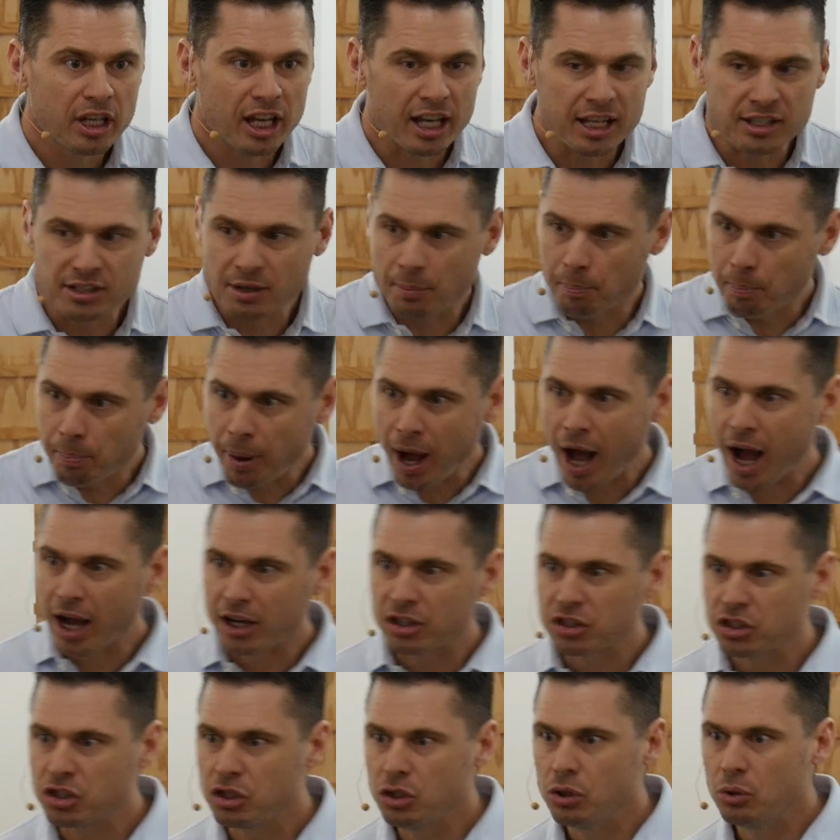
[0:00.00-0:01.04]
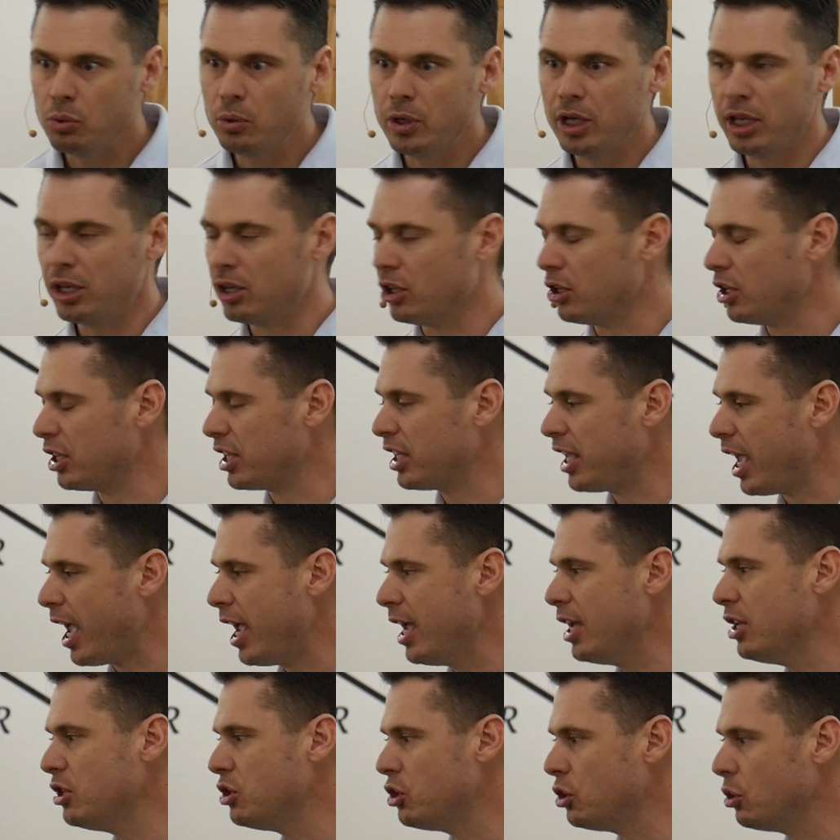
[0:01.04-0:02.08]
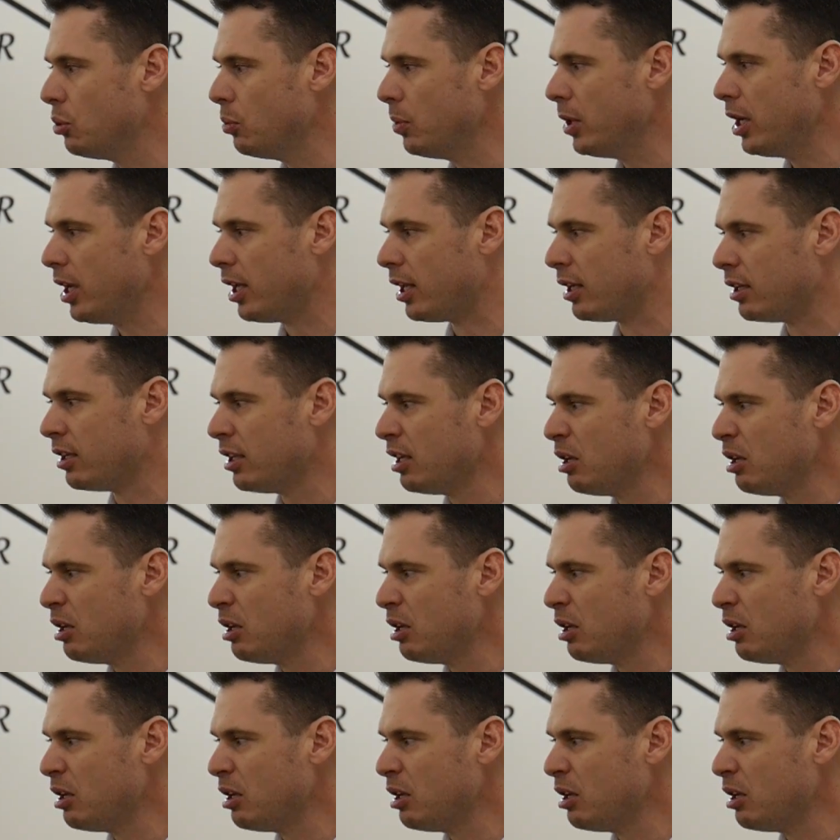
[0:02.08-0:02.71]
and to box you in or to cage you in,